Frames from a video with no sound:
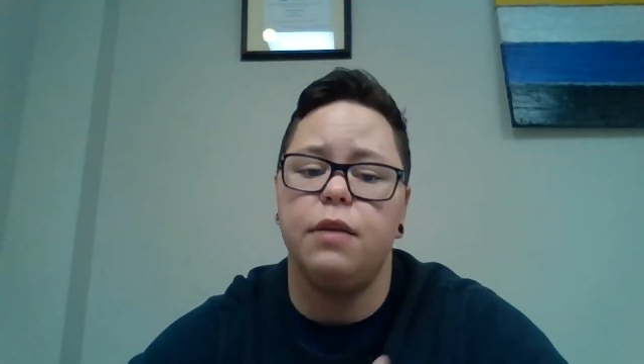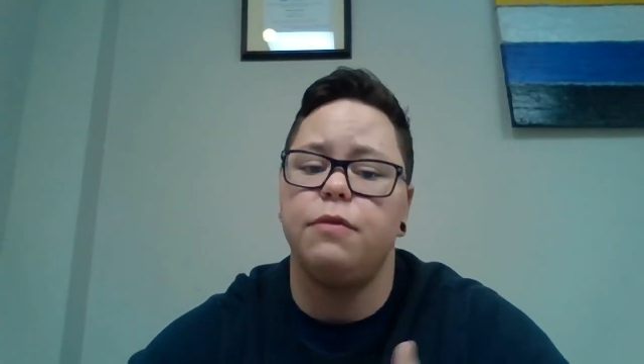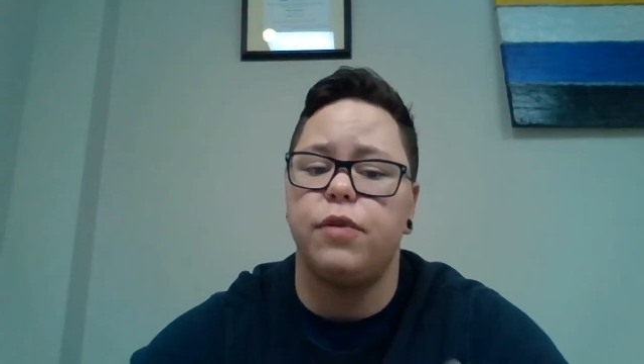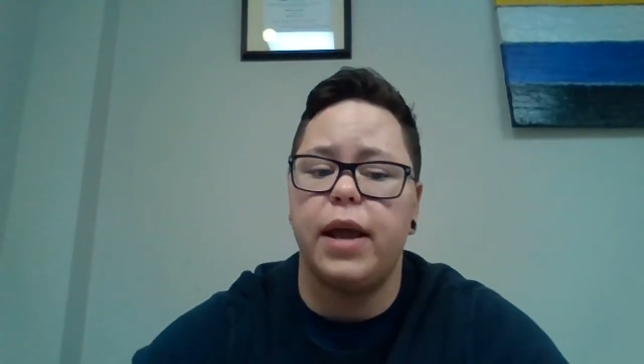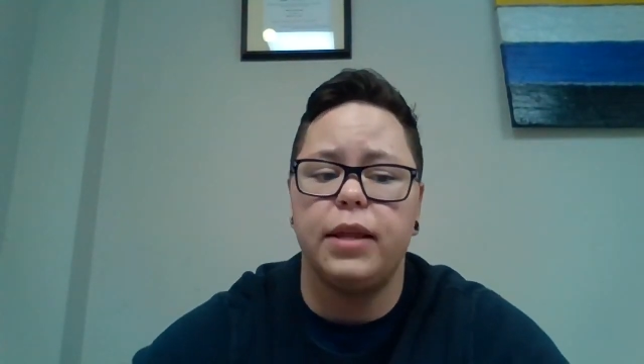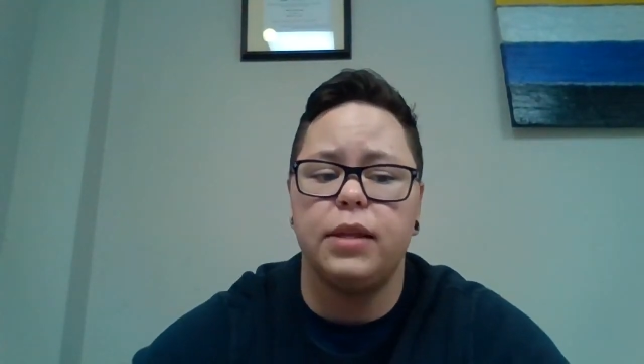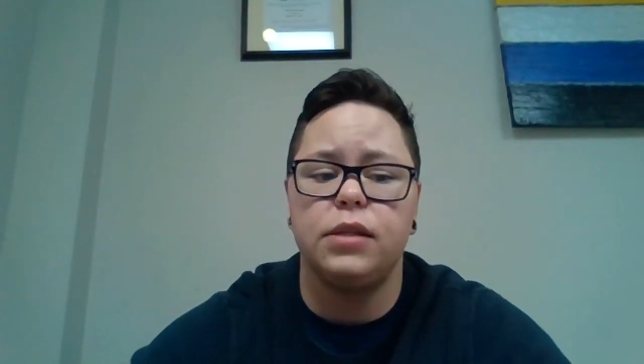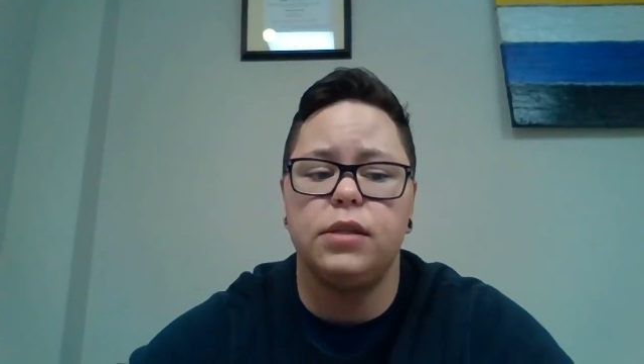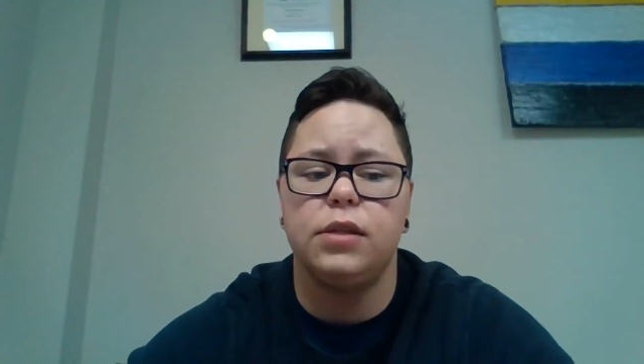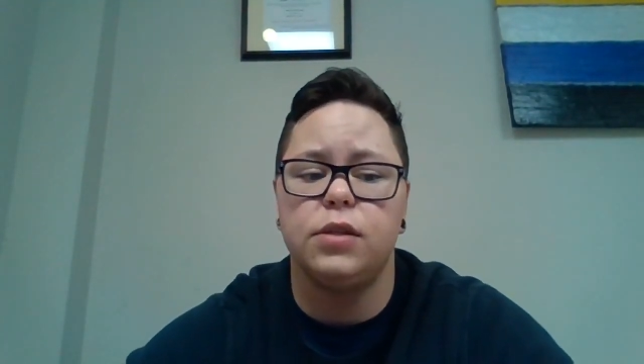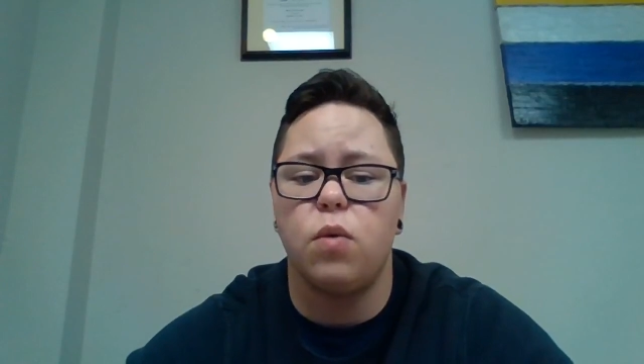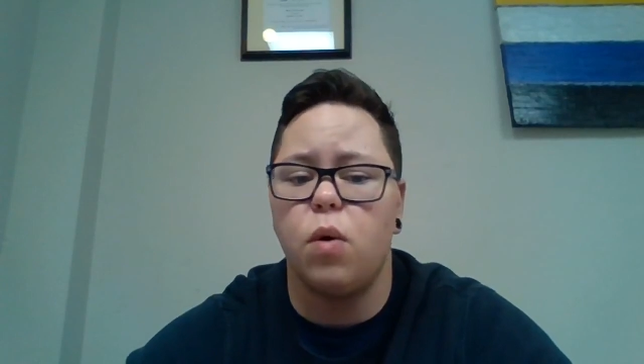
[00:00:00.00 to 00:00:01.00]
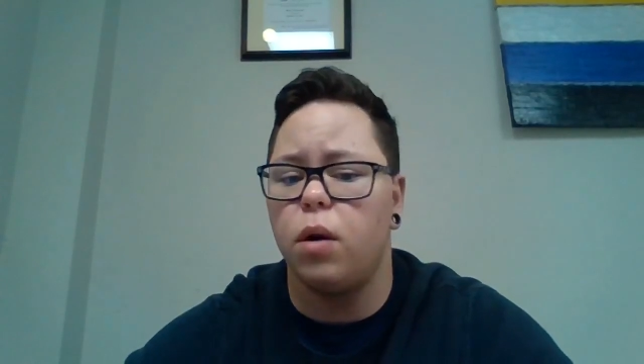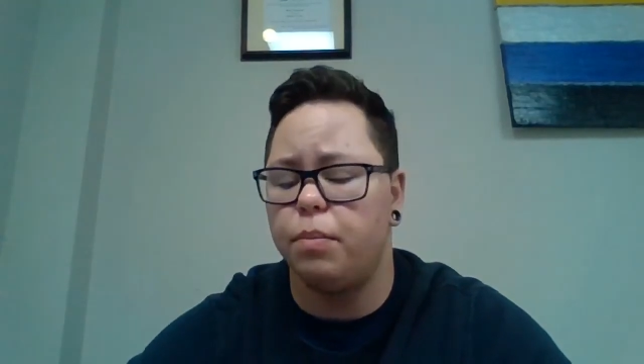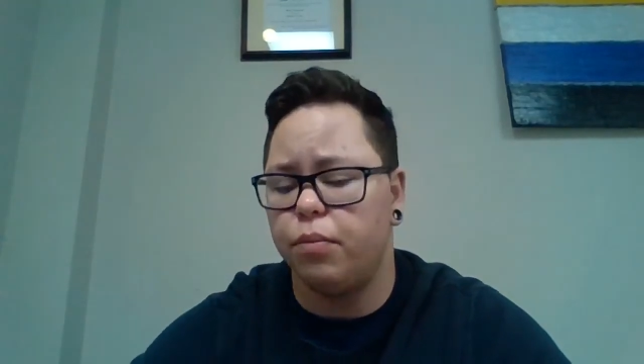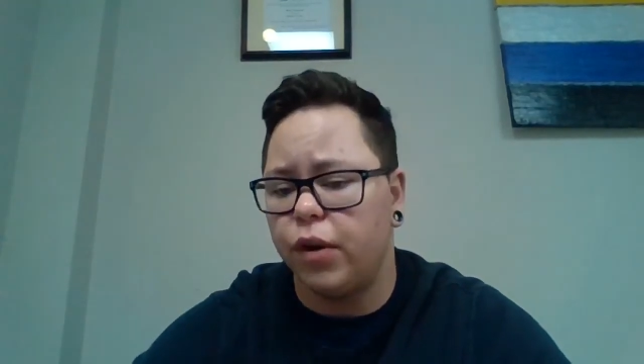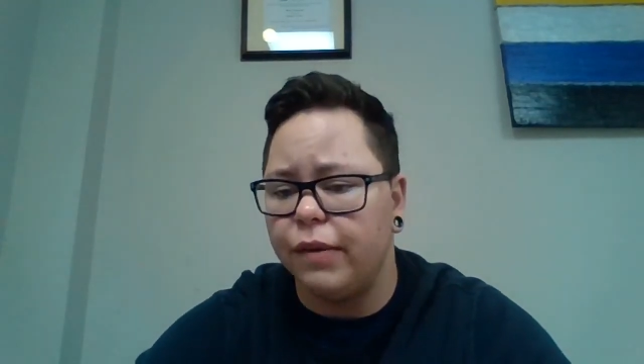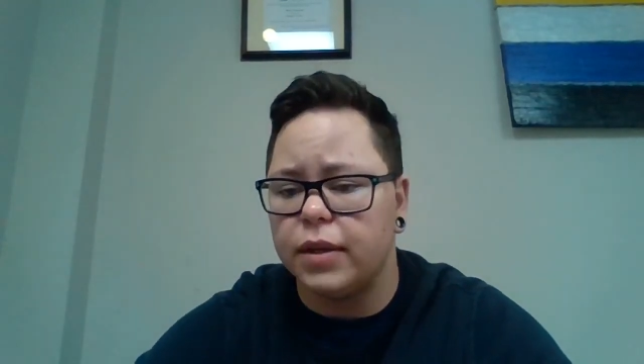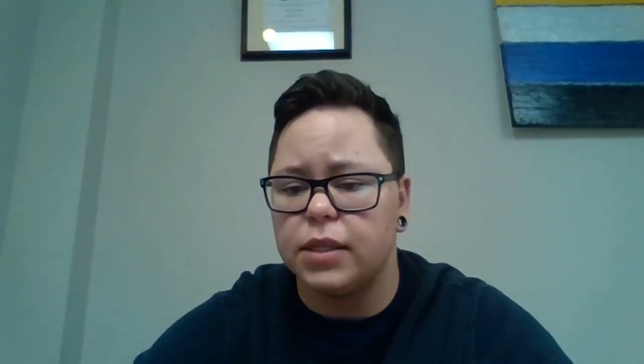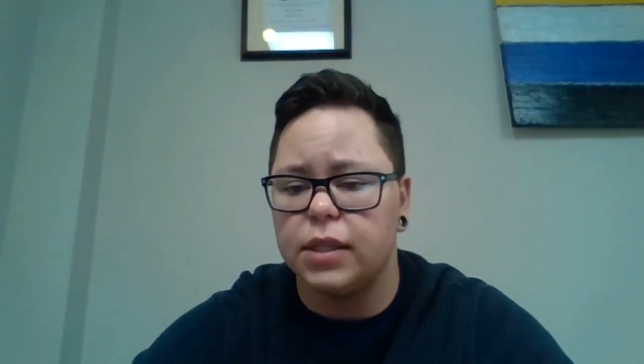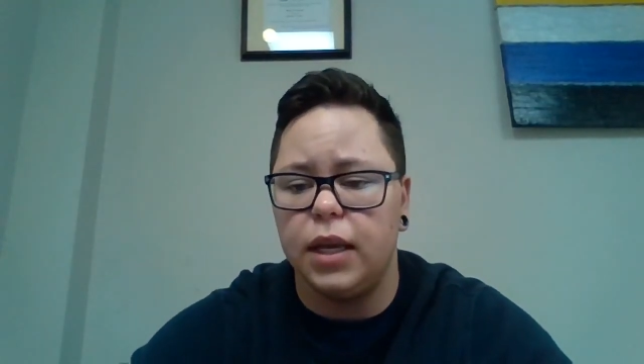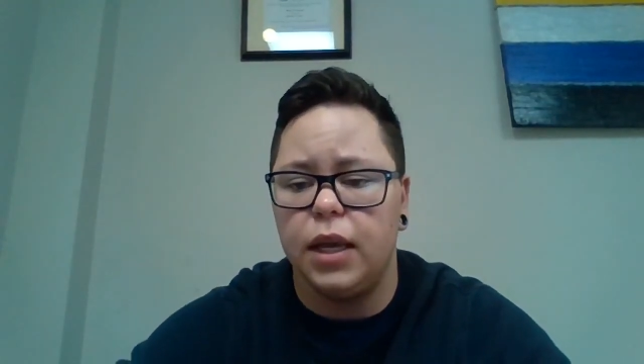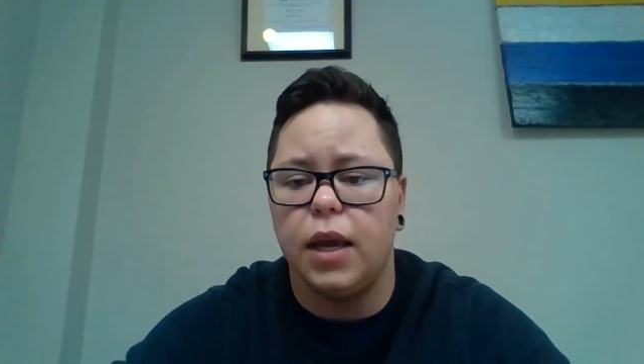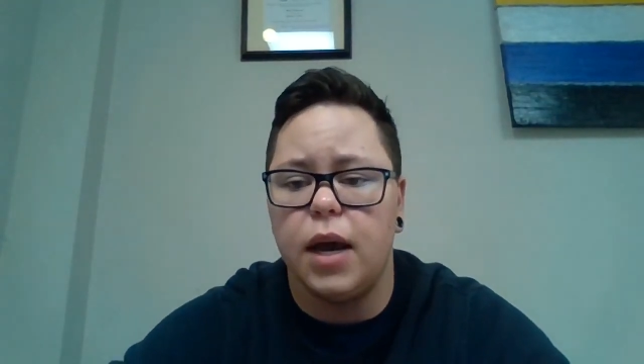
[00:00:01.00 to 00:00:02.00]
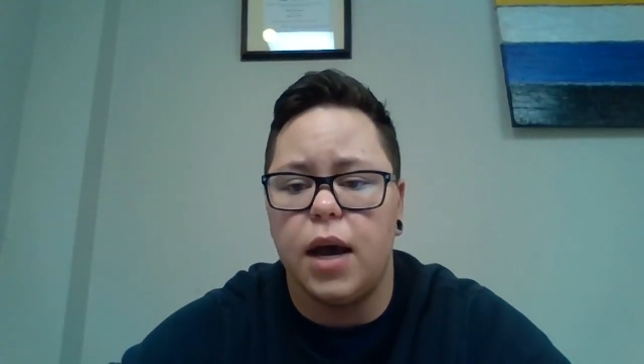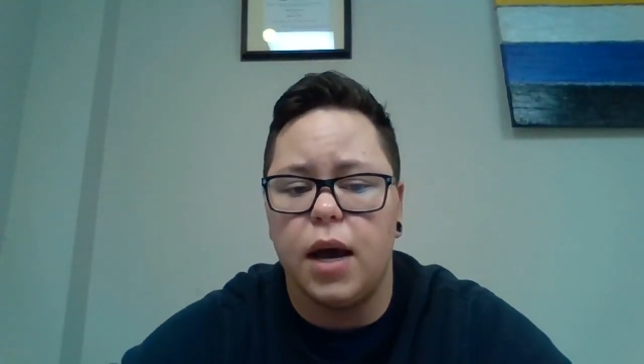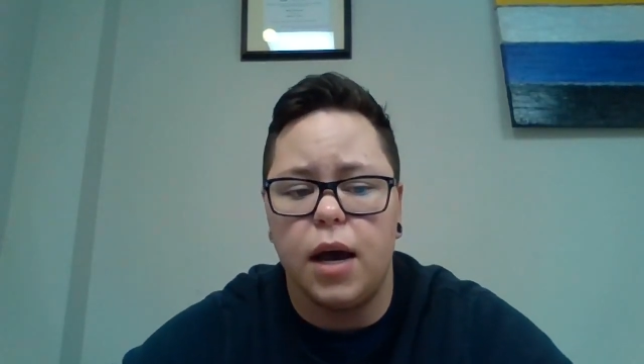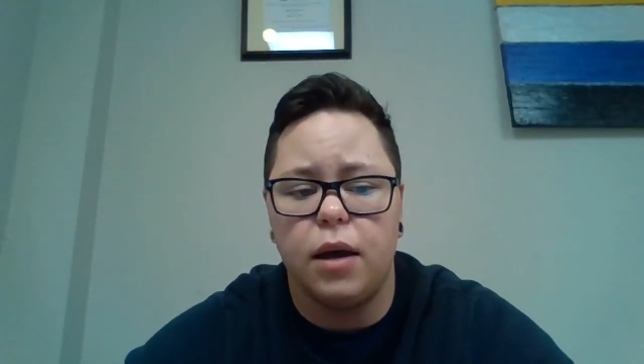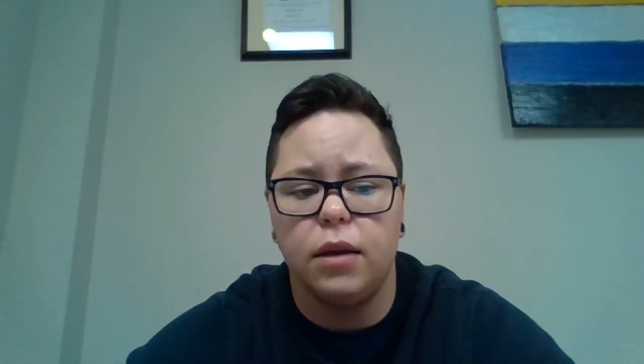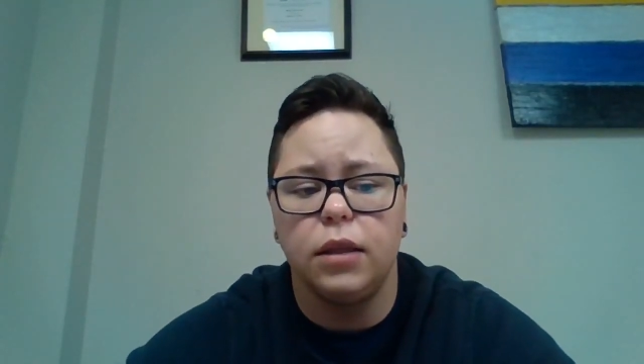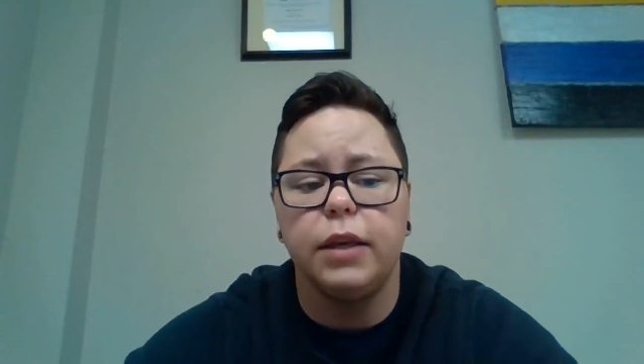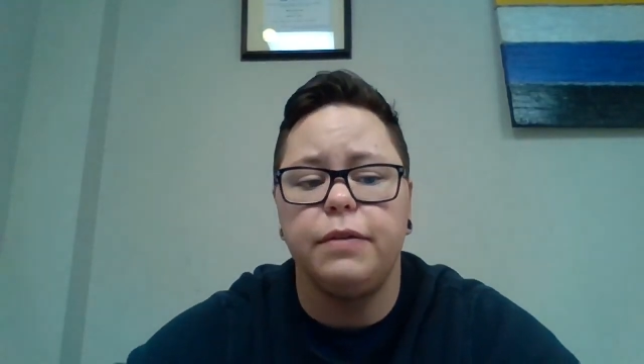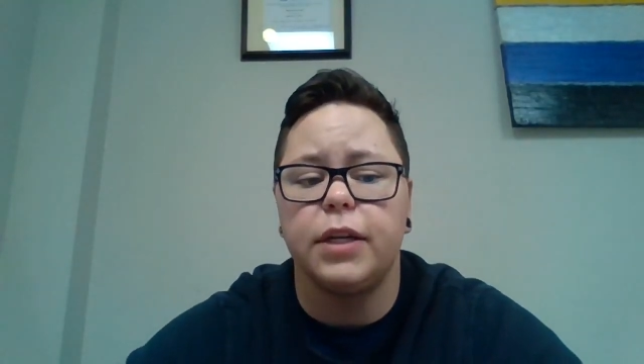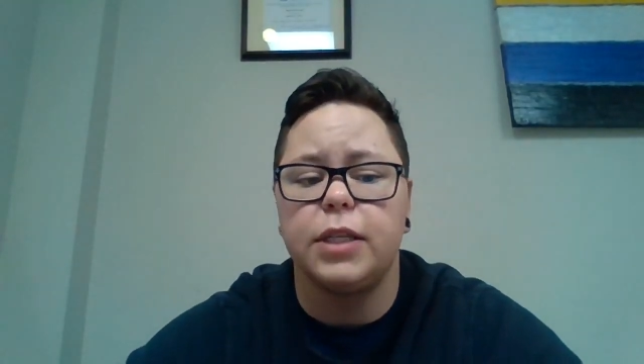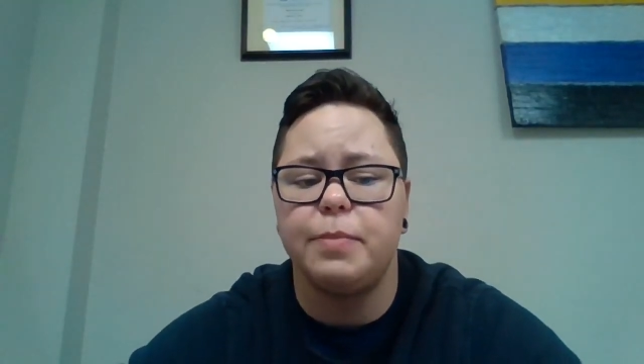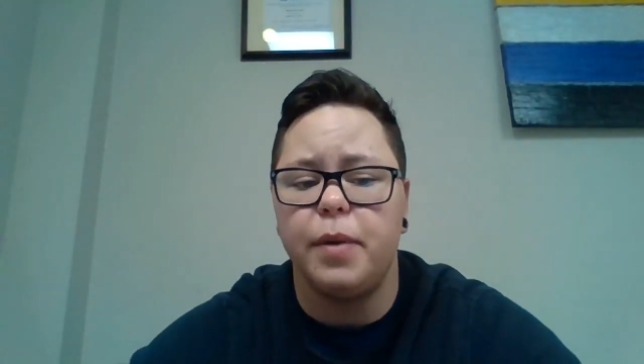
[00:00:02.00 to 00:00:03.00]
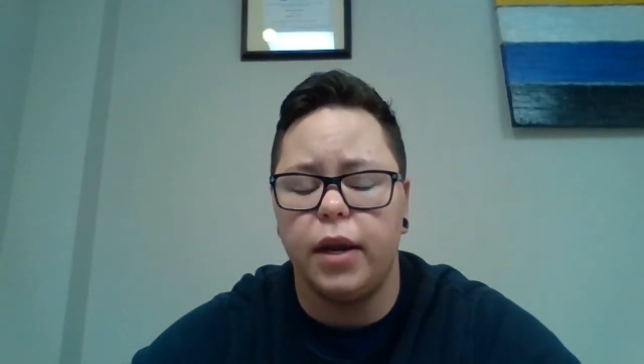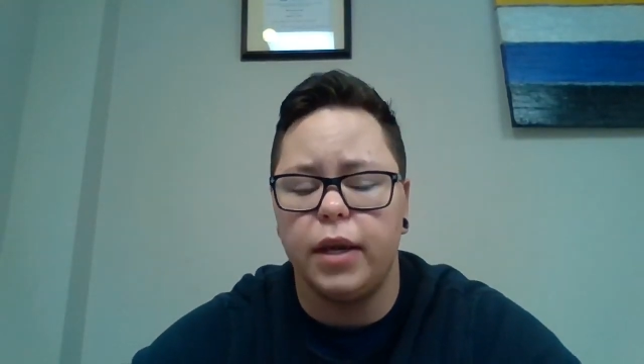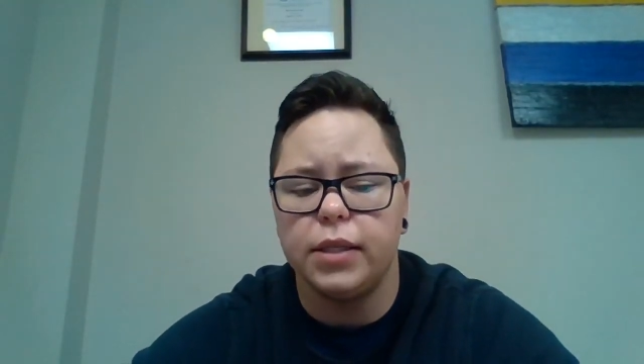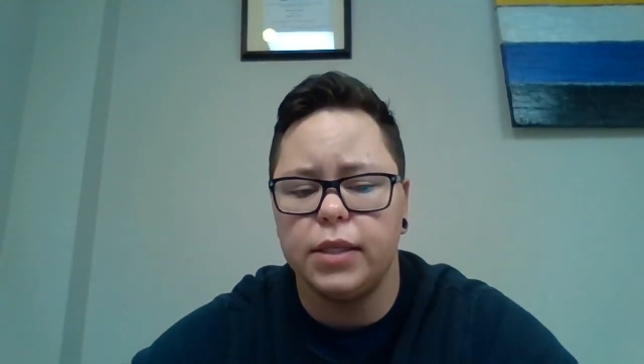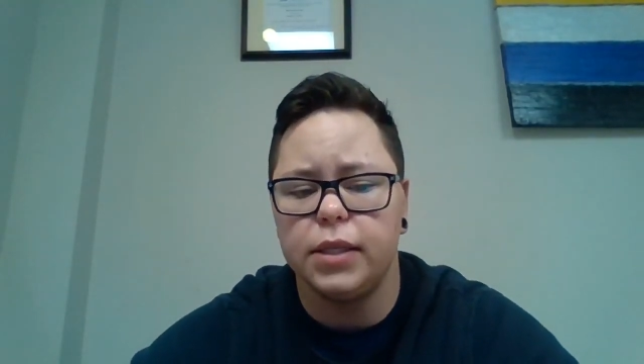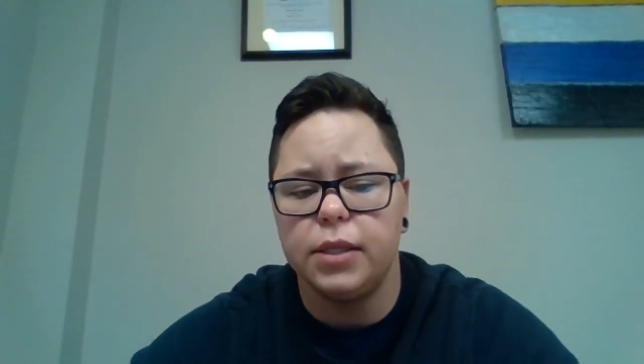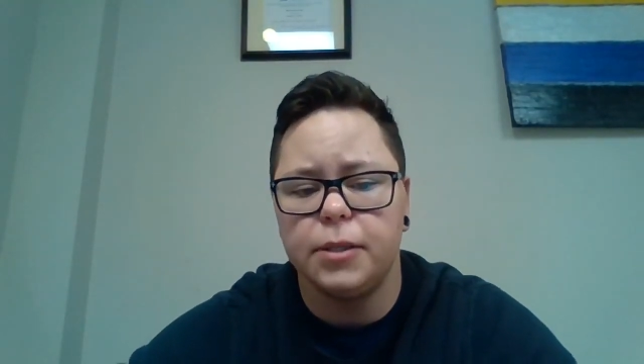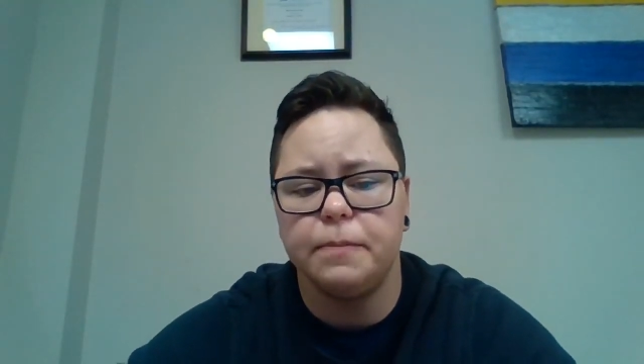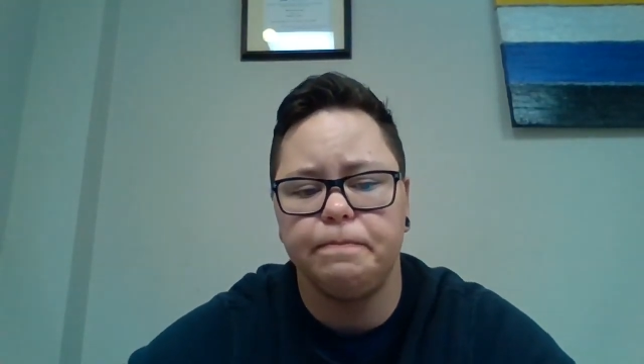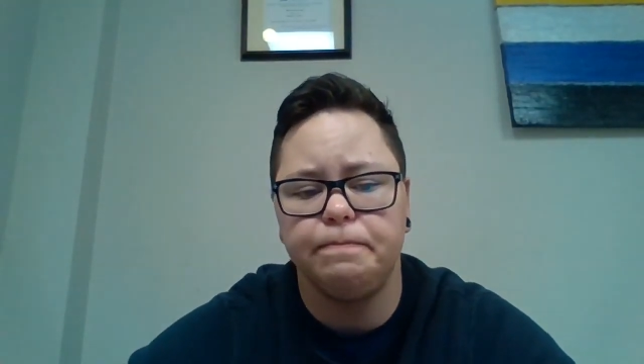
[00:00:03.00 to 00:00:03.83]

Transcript: friends, or previously lived experiences.